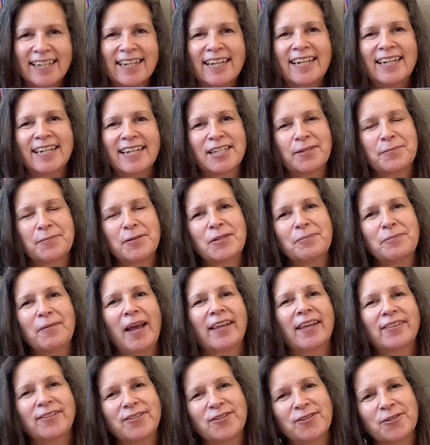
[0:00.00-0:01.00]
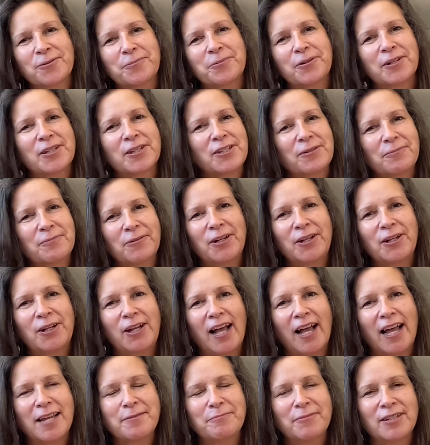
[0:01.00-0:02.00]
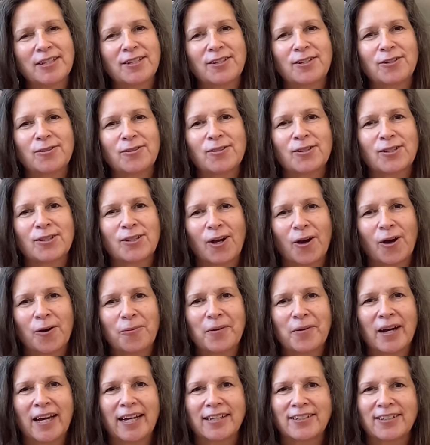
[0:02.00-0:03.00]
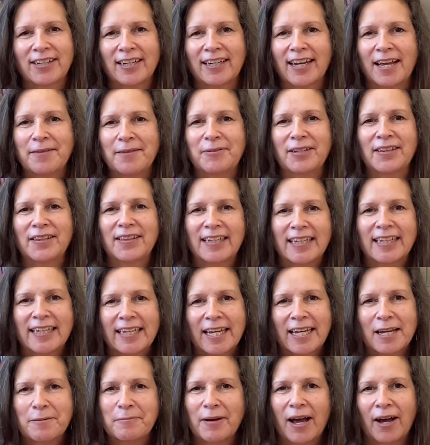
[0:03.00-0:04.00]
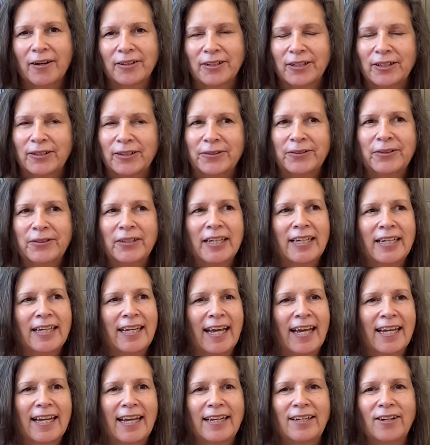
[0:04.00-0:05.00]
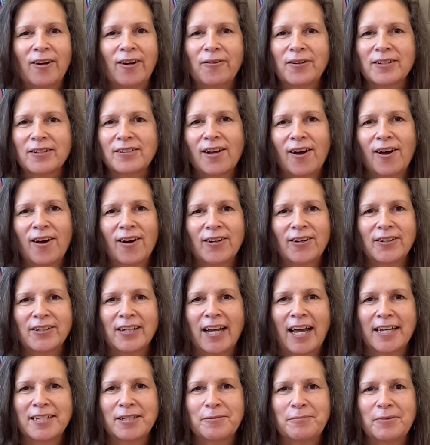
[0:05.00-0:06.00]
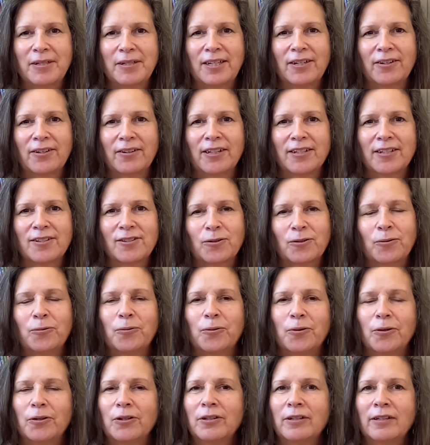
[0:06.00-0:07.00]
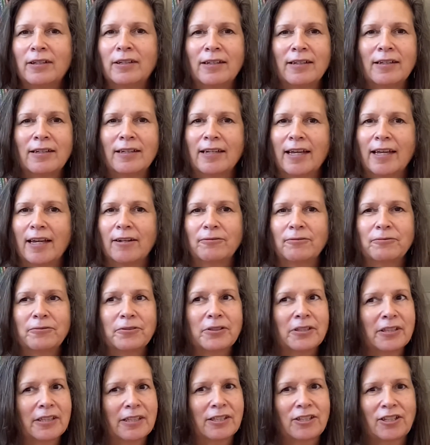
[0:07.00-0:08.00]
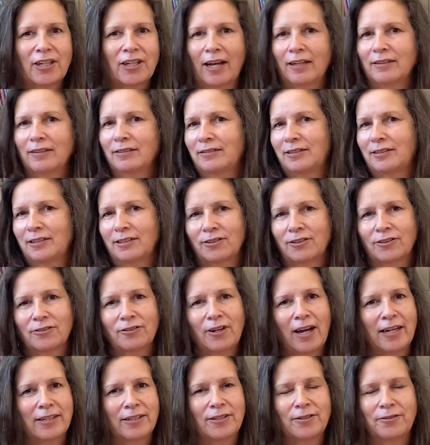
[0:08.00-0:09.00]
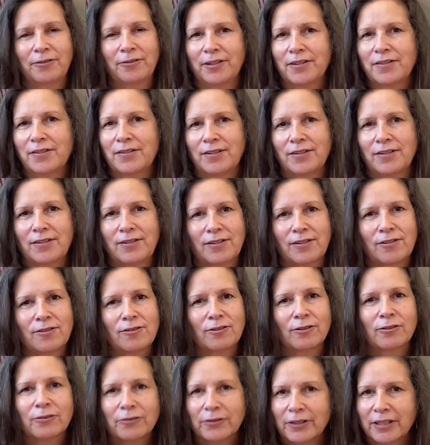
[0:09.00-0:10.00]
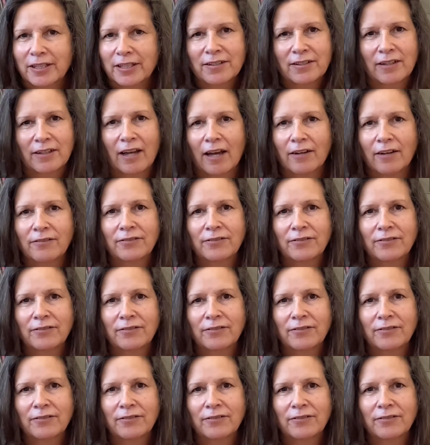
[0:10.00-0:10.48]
It's Miss Matthews, your principal. I miss you so much, and I've been thinking about you. And I know it's hard not to be here at school and really challenging to try to do this distance learning stuff.